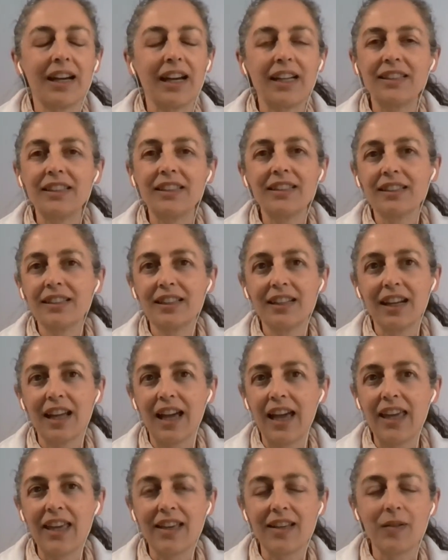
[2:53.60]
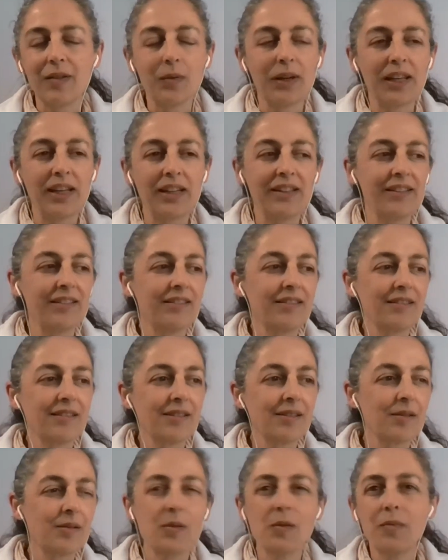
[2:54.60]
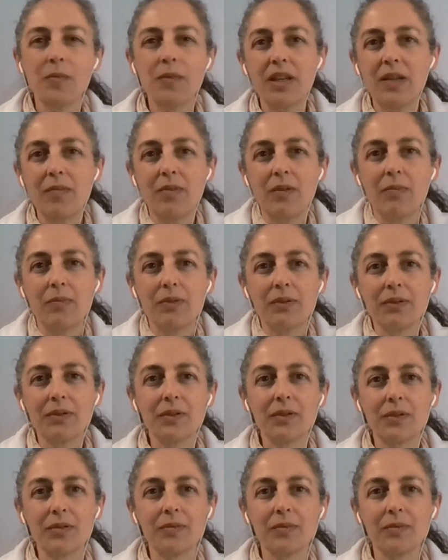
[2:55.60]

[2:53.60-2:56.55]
I didn't like when so many people